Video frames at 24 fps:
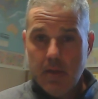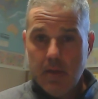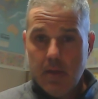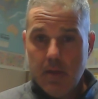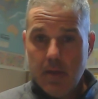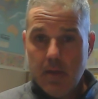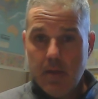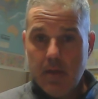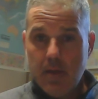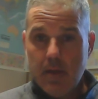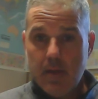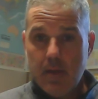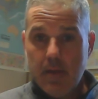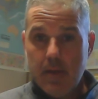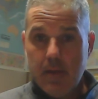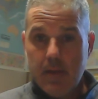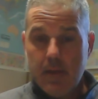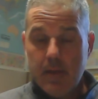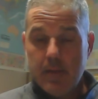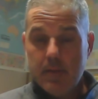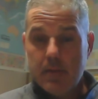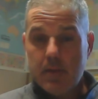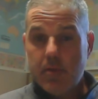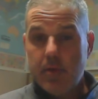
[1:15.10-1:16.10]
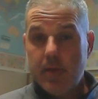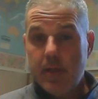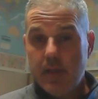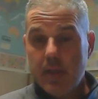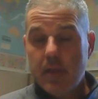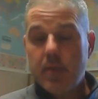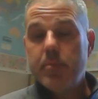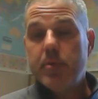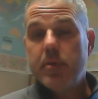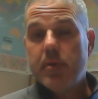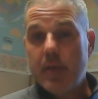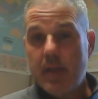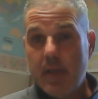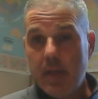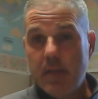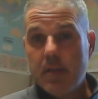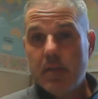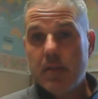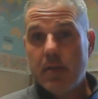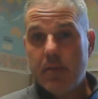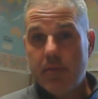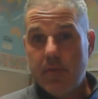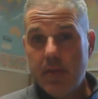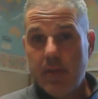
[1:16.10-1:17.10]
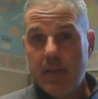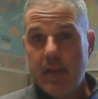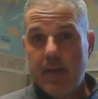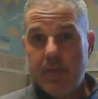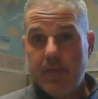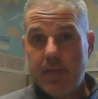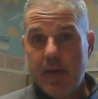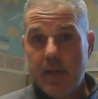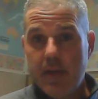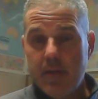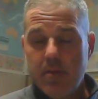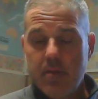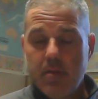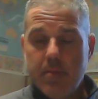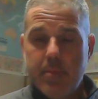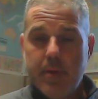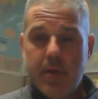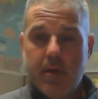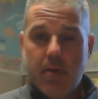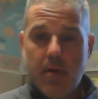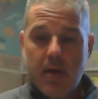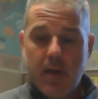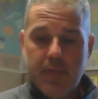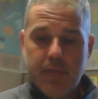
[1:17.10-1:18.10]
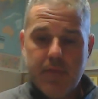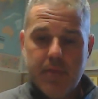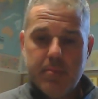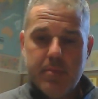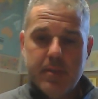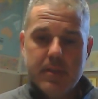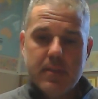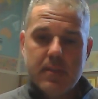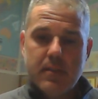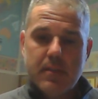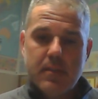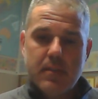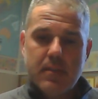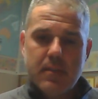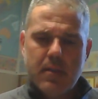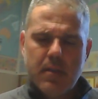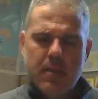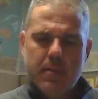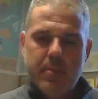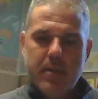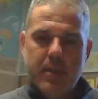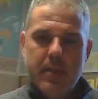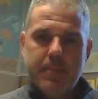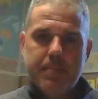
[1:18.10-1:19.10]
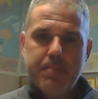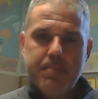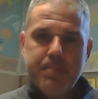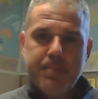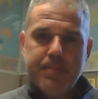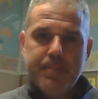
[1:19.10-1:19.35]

creating, communicating, delivering that value, the better off the business is going to be.